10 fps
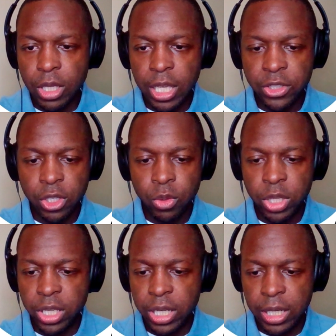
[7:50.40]
and so
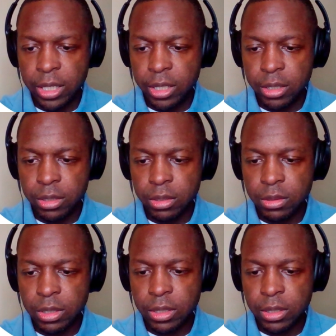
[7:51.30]
the uh
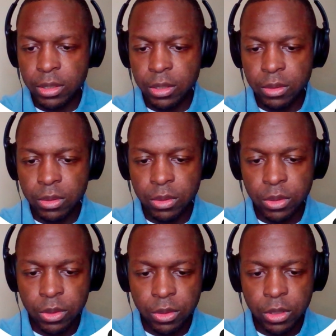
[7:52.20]

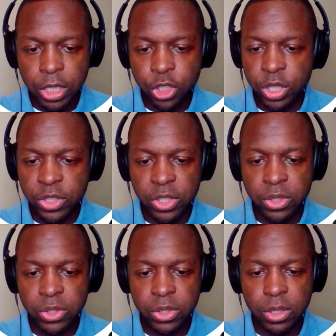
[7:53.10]
and so this
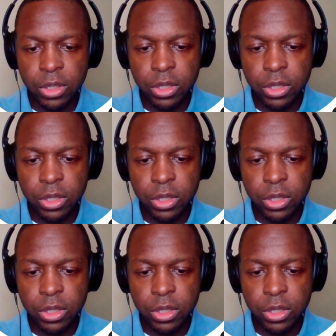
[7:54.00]
is